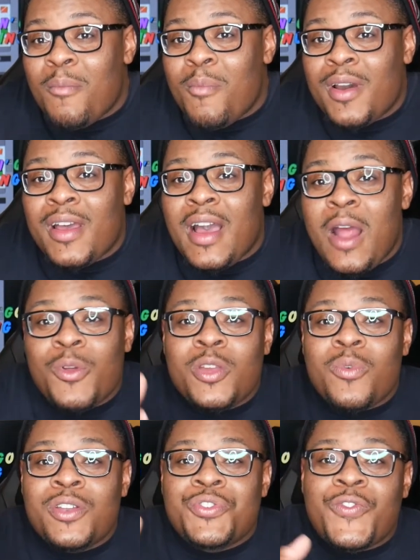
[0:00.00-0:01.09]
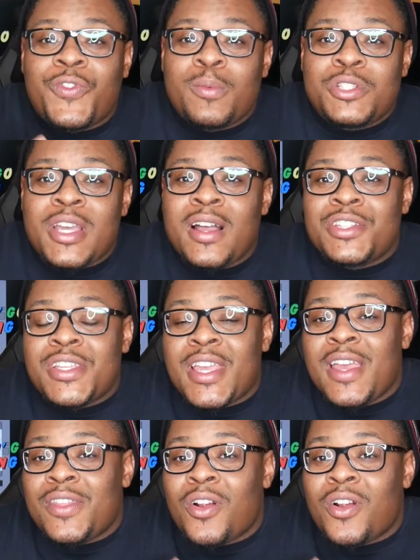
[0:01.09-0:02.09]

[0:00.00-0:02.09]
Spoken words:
but I really want to do a Flip Challenge again.